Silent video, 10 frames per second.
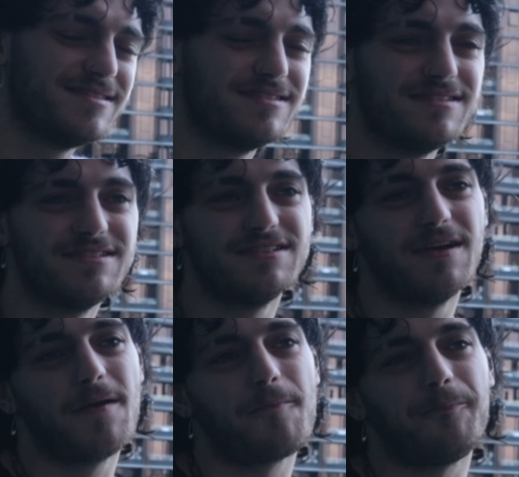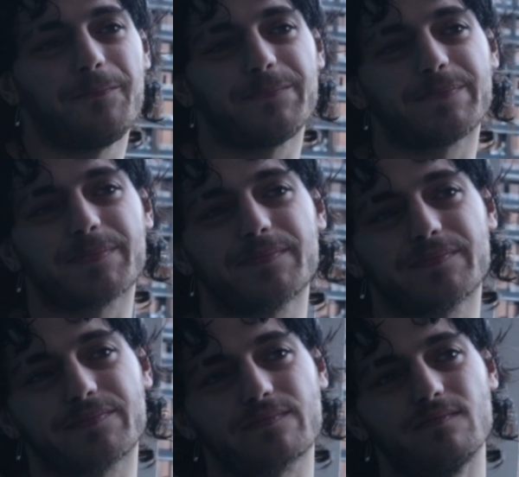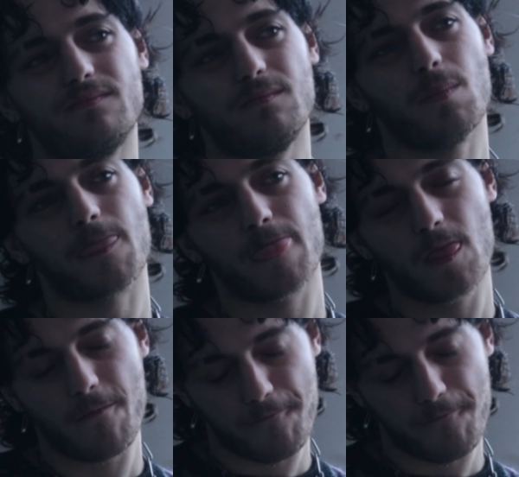Johnny Locke, so he sort of seems to